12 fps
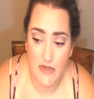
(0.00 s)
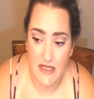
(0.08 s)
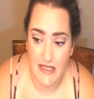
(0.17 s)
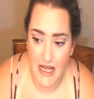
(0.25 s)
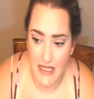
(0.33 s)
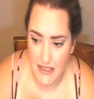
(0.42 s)

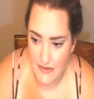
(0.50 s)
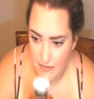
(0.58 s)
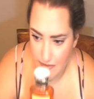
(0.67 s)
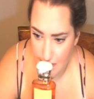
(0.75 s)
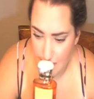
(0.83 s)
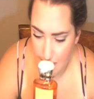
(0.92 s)
because I
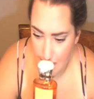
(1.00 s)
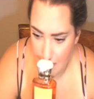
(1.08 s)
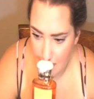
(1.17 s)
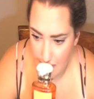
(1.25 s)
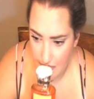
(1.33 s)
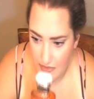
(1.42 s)

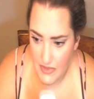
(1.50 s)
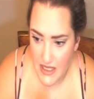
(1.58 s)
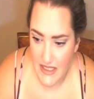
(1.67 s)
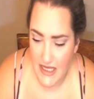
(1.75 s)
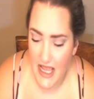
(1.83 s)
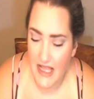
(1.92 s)
they
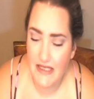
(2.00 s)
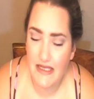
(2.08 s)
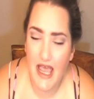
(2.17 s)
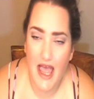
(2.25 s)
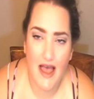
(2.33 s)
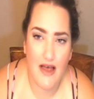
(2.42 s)
tend to
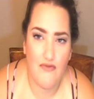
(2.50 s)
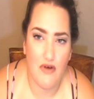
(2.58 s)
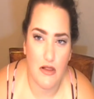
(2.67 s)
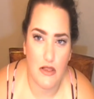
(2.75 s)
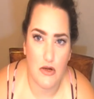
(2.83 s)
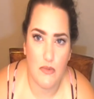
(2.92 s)
have
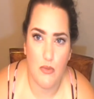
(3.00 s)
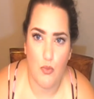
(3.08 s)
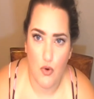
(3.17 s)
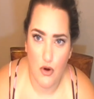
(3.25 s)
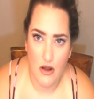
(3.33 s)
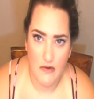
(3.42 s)
a little bit
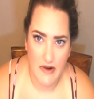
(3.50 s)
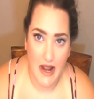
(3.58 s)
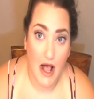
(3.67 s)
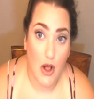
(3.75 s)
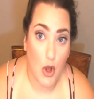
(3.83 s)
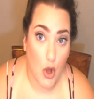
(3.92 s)
more of an
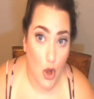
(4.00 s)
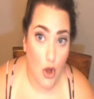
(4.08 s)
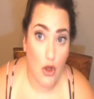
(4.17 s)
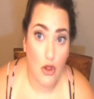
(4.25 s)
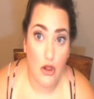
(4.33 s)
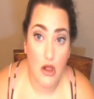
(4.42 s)

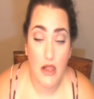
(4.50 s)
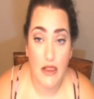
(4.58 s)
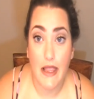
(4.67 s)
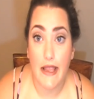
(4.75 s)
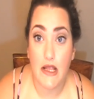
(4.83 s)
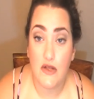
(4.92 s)

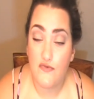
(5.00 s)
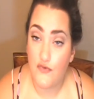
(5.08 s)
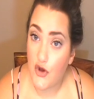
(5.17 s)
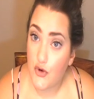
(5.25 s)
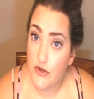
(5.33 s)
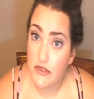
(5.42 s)
alcohol-like
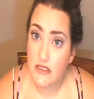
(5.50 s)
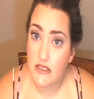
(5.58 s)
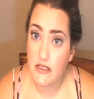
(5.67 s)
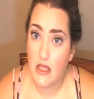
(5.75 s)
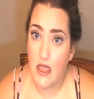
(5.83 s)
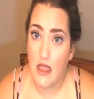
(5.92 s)

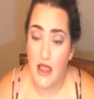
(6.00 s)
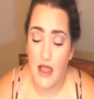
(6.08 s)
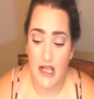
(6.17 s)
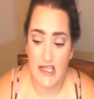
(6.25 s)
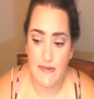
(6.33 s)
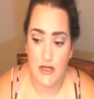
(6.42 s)
fragrance,
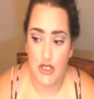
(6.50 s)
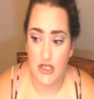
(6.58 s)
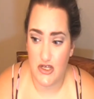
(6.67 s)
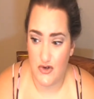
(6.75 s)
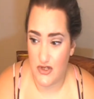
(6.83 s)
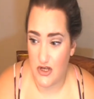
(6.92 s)

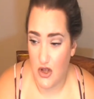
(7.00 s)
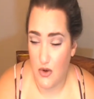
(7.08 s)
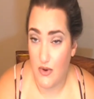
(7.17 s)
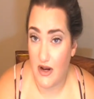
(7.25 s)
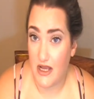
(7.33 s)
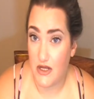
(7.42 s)
especially years ago
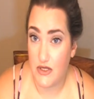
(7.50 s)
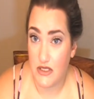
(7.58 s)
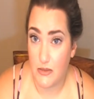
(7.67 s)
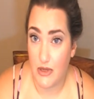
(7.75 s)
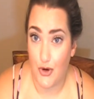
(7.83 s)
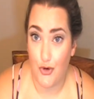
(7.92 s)
when I used
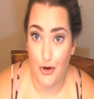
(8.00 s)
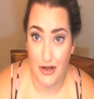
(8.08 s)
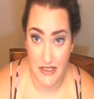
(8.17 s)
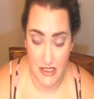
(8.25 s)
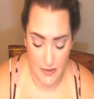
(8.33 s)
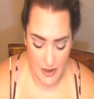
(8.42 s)
to be
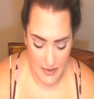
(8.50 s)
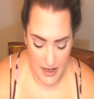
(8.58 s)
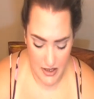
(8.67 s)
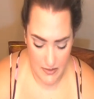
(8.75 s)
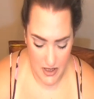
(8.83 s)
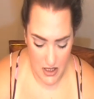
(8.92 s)
crazy about
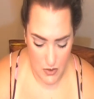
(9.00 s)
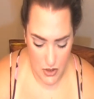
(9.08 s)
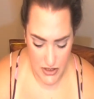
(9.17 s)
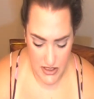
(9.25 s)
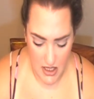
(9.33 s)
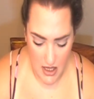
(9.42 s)
Bath and Body
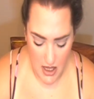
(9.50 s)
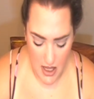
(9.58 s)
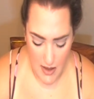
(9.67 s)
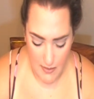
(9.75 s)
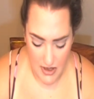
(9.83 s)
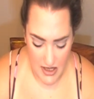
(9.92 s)
Works,
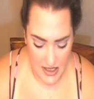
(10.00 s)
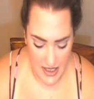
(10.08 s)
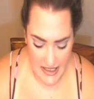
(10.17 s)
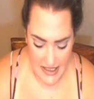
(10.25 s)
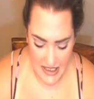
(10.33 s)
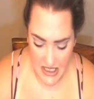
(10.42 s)
but
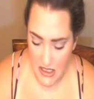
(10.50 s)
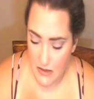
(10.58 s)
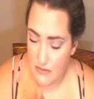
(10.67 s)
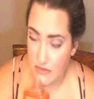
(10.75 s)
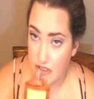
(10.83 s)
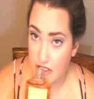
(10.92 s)
it
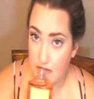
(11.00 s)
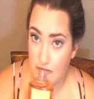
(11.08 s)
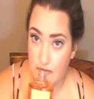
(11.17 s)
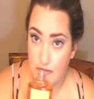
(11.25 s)
seems